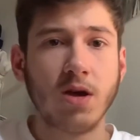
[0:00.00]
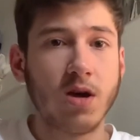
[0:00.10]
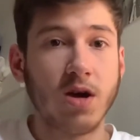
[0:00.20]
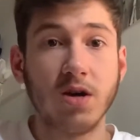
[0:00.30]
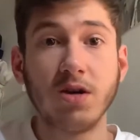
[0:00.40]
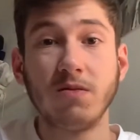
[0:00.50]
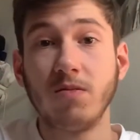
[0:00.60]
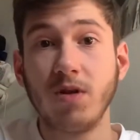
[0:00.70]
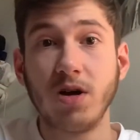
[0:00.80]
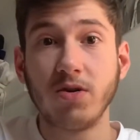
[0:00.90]
I give him a
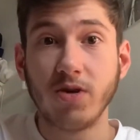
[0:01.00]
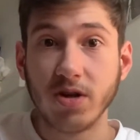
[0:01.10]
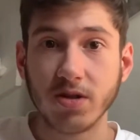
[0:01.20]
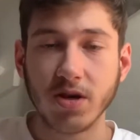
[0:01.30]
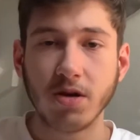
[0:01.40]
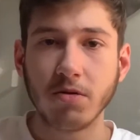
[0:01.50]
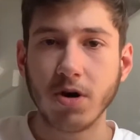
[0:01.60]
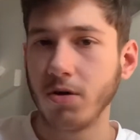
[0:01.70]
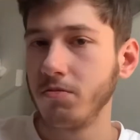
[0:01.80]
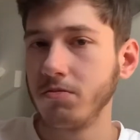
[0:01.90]
lot of credit to that.
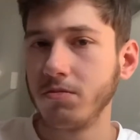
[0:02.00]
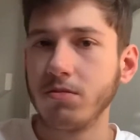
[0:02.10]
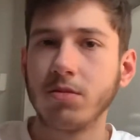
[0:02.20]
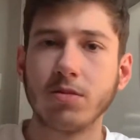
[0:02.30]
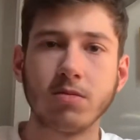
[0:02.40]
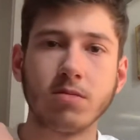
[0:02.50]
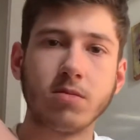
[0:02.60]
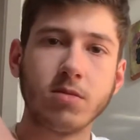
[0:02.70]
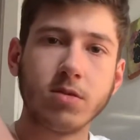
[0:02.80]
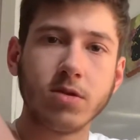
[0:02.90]
Hell,
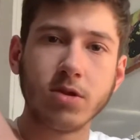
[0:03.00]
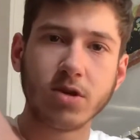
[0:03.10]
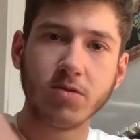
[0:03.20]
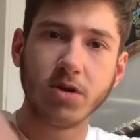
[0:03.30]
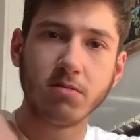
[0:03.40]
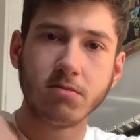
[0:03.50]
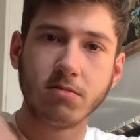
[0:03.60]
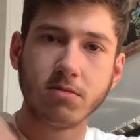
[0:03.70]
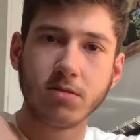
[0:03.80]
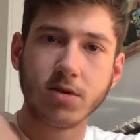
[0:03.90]
look at me,
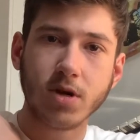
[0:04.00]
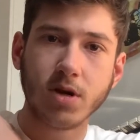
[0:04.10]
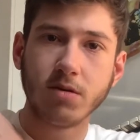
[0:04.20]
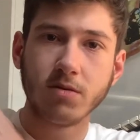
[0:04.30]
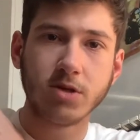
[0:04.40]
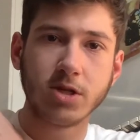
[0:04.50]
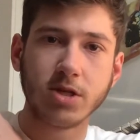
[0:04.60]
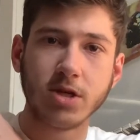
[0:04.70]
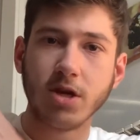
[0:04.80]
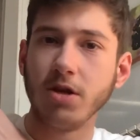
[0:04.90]

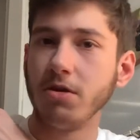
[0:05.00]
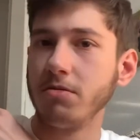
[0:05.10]
skinny.